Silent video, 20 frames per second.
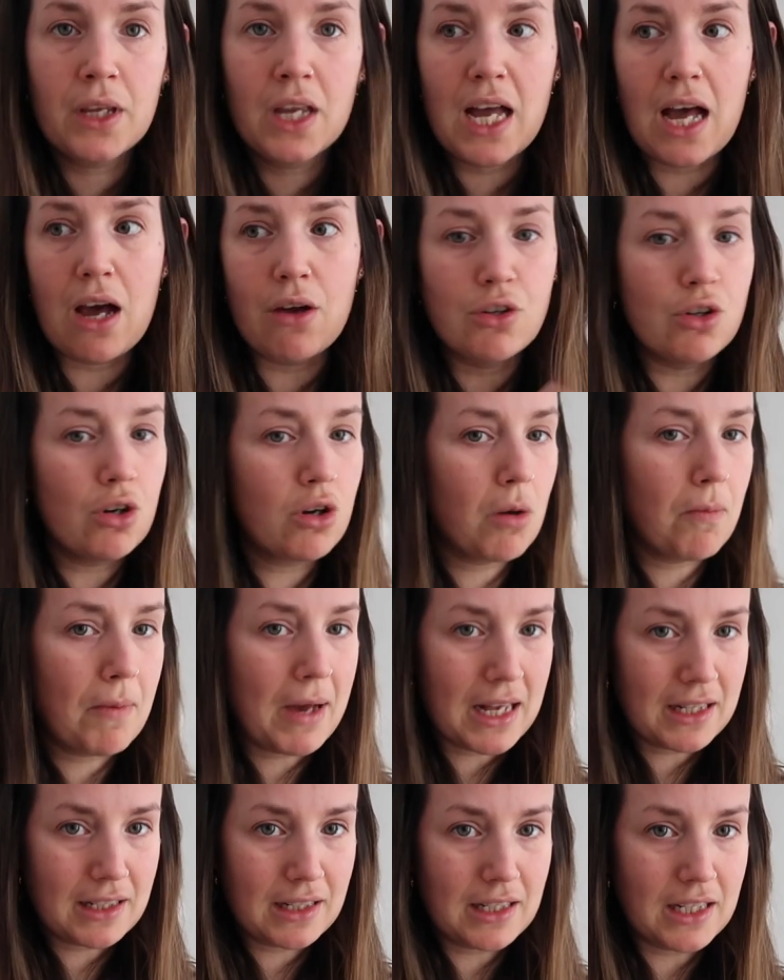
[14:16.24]
how your
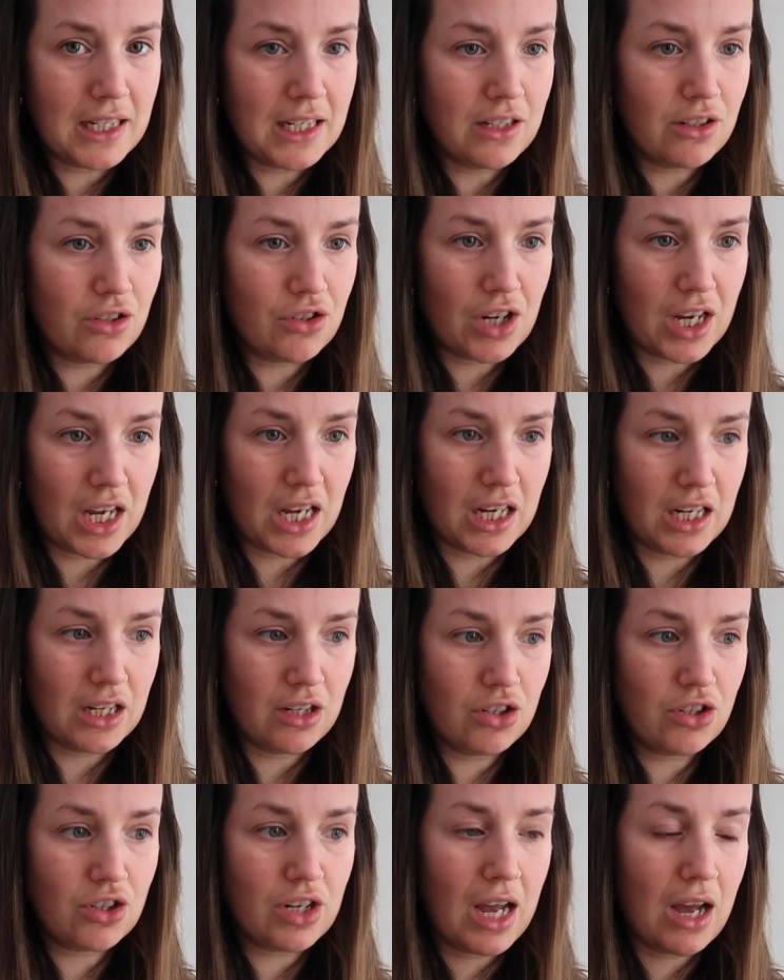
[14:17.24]
capacity has
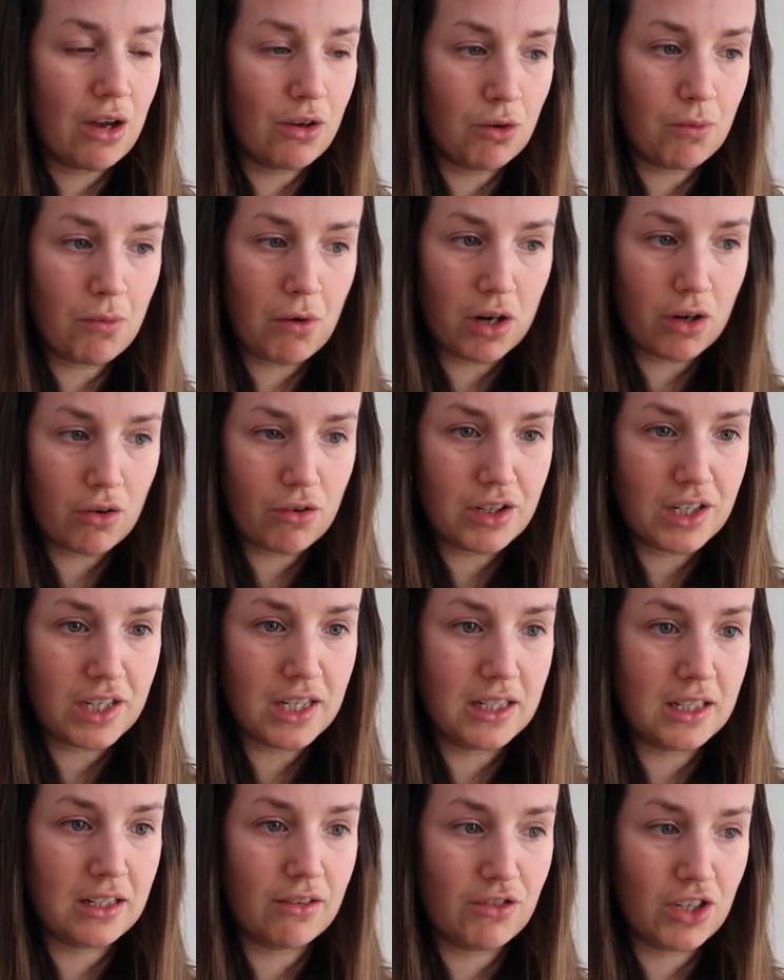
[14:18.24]
changed, how your
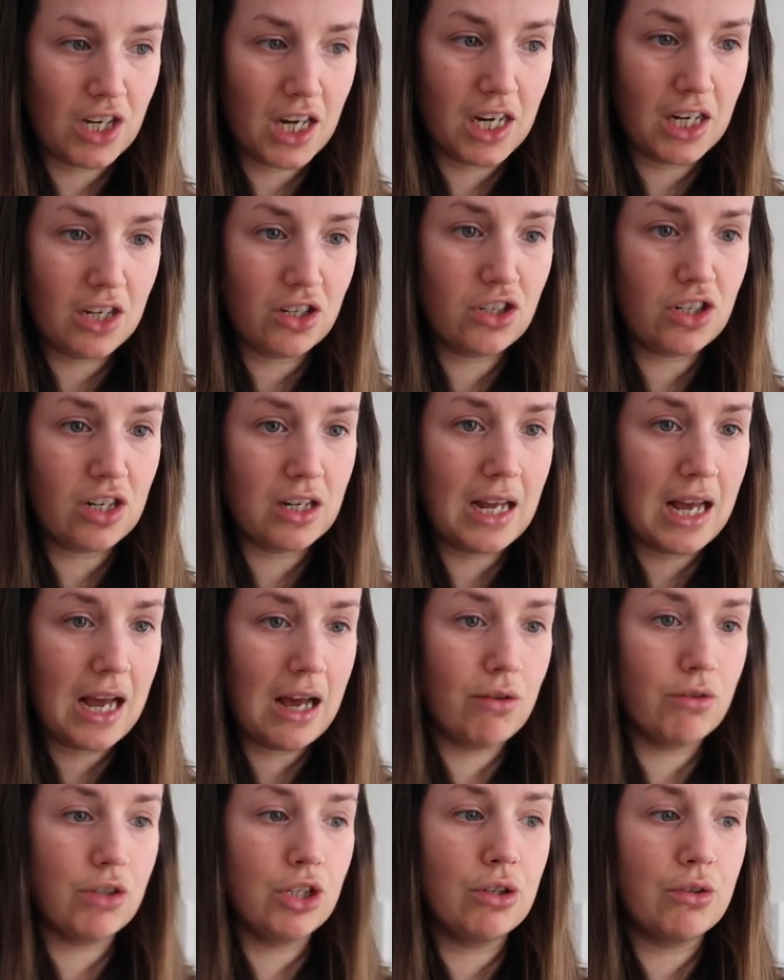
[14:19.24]
priorities have changed, and
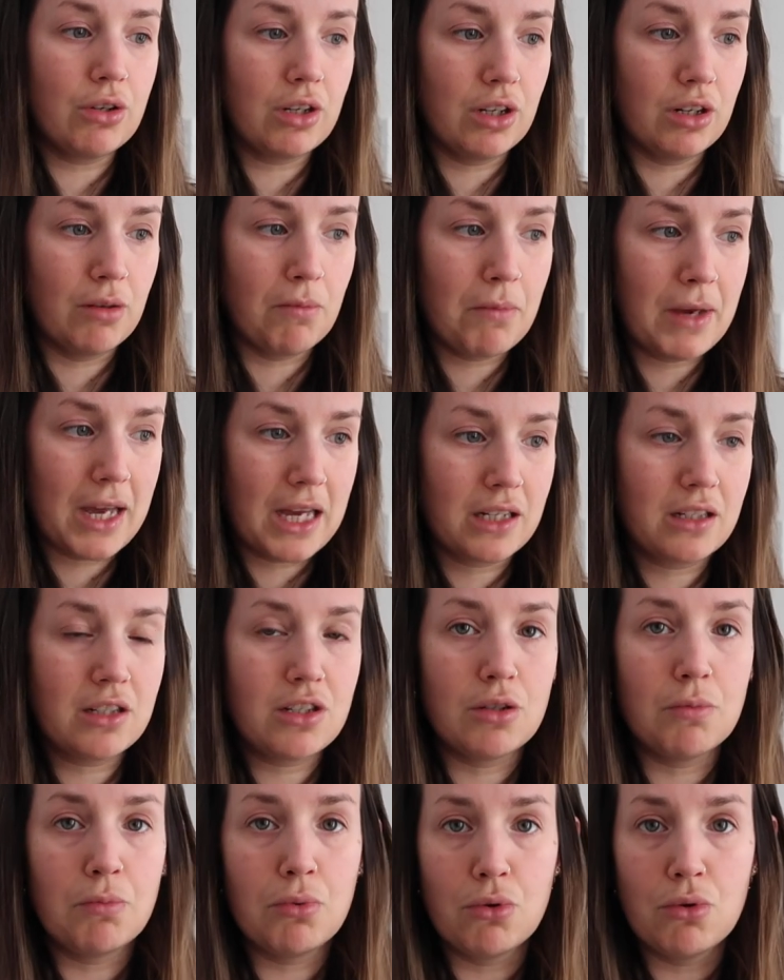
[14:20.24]
how you can
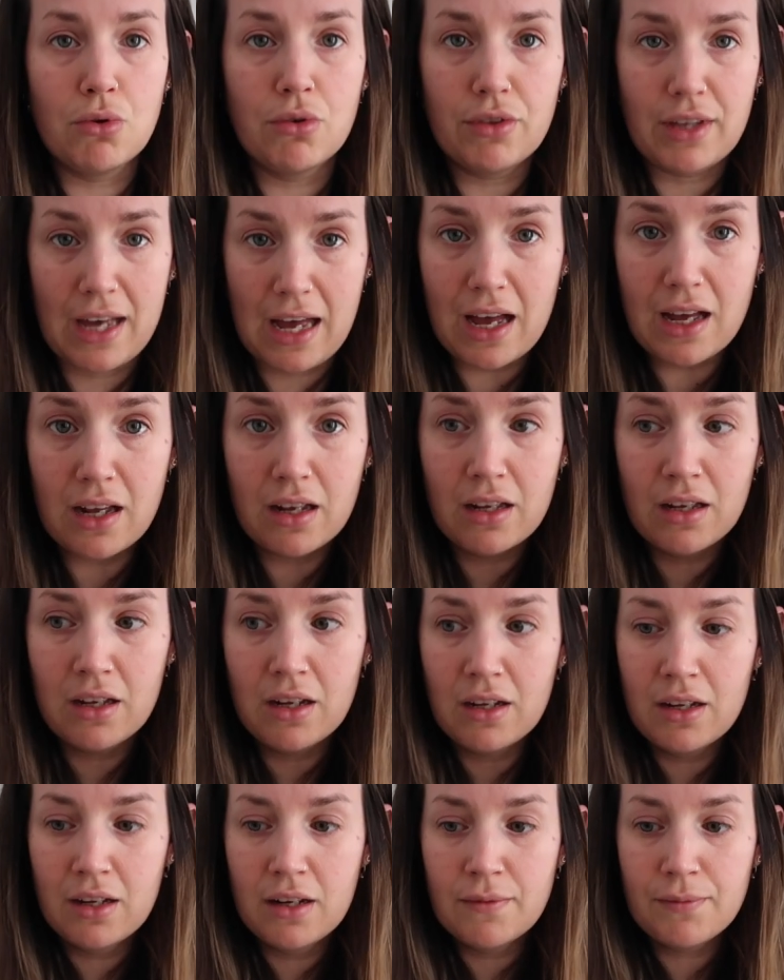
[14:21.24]
best support that
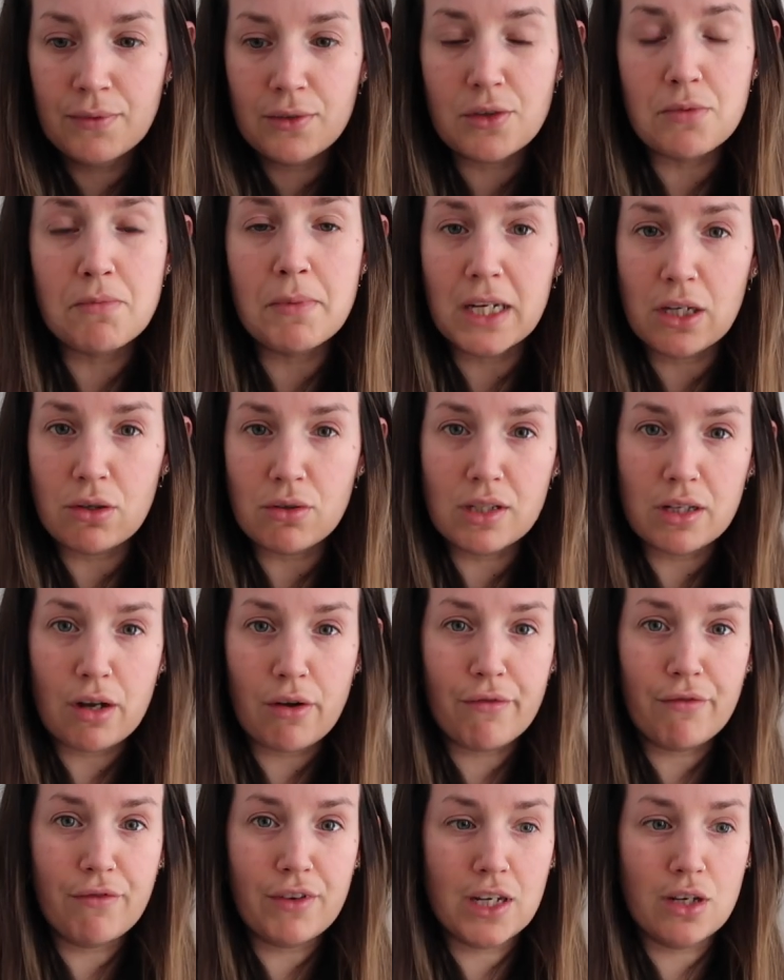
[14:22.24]
to make
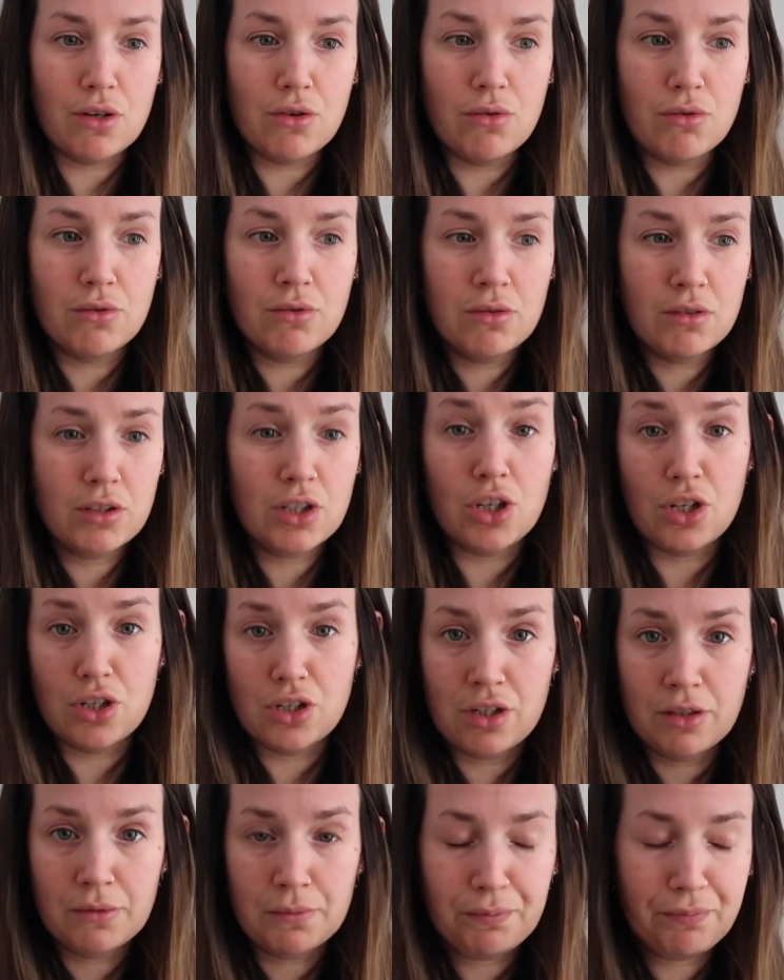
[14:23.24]
yourself feel
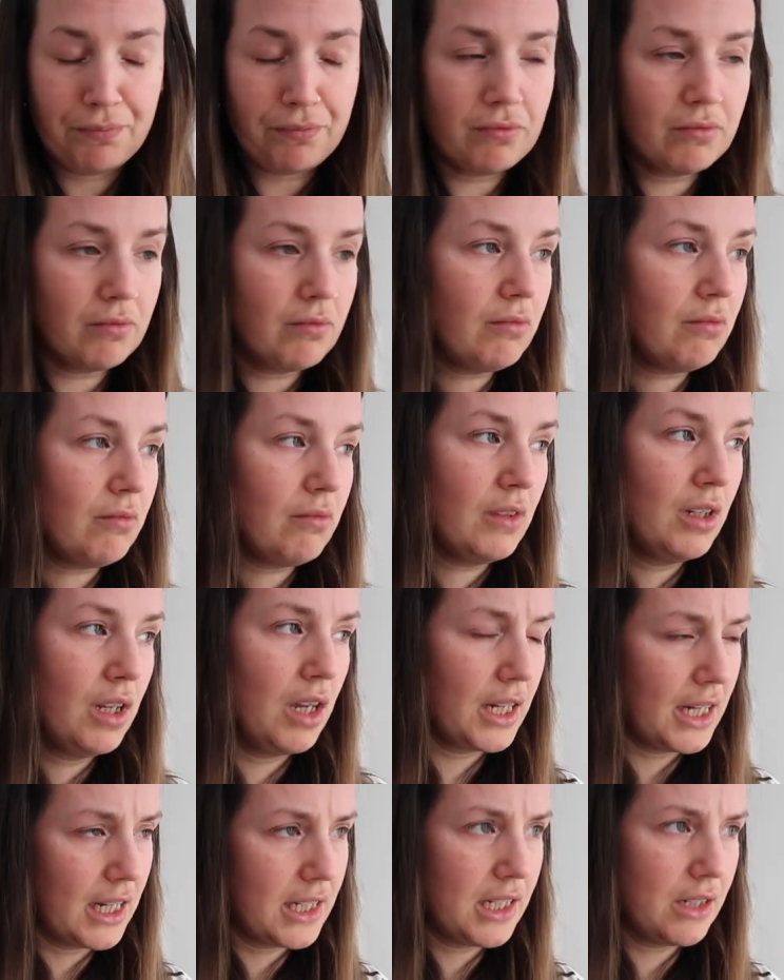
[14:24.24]
good,
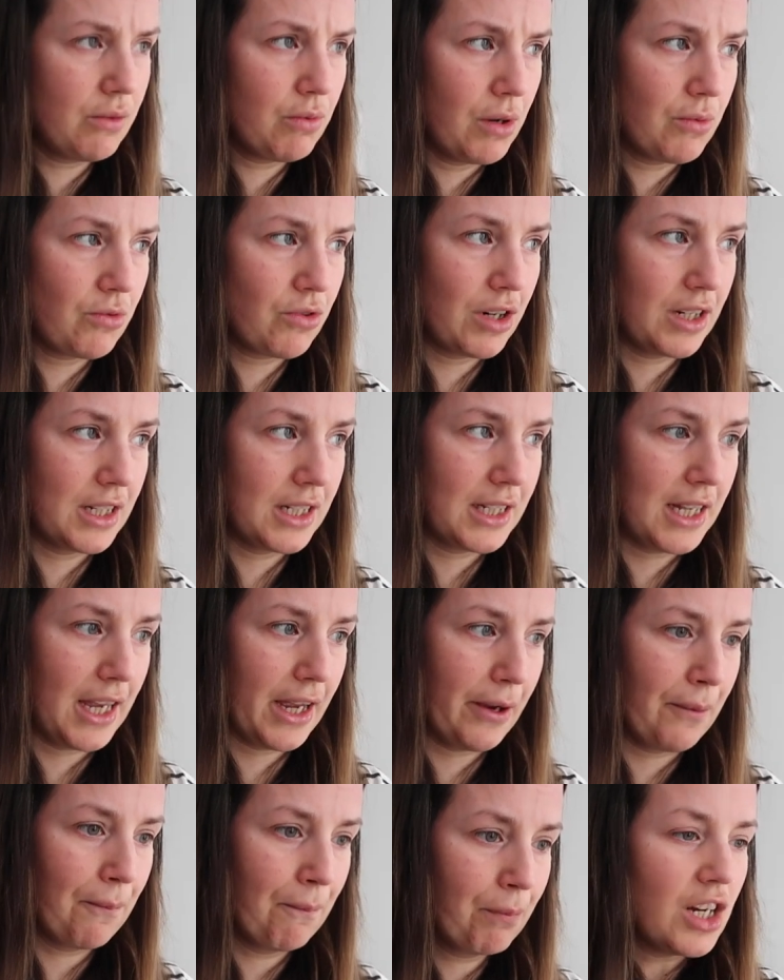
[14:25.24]
I guess is what I'm trying to
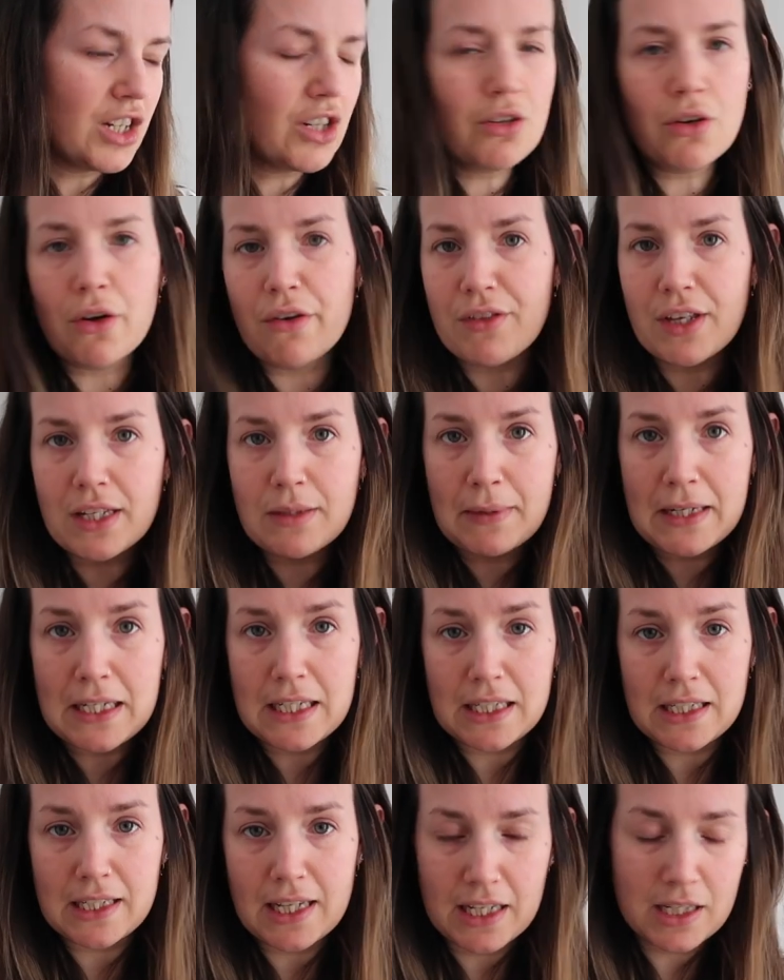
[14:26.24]
say. I don't know if that's
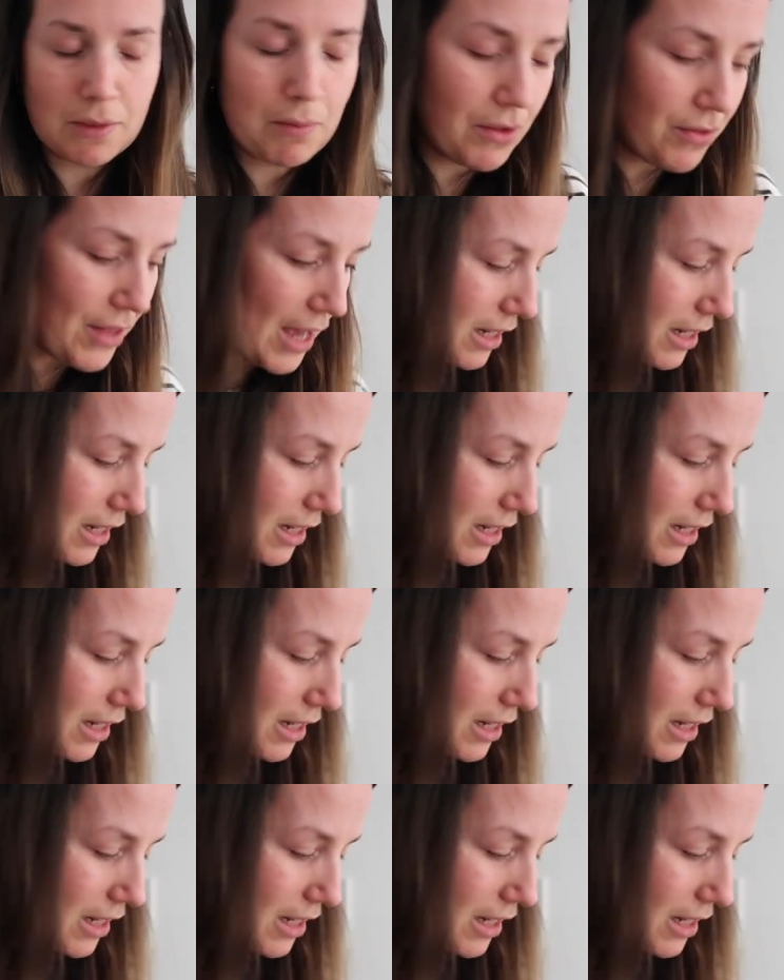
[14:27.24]
made any sense, but